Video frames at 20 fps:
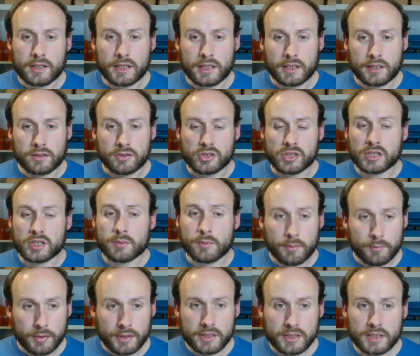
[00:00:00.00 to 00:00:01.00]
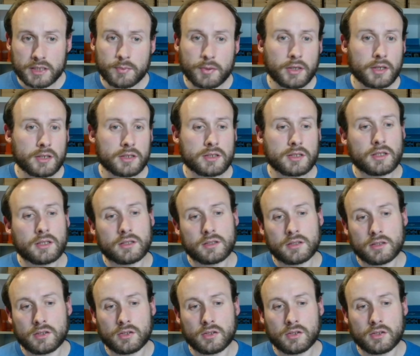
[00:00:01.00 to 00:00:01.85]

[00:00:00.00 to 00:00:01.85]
the legitimate business person.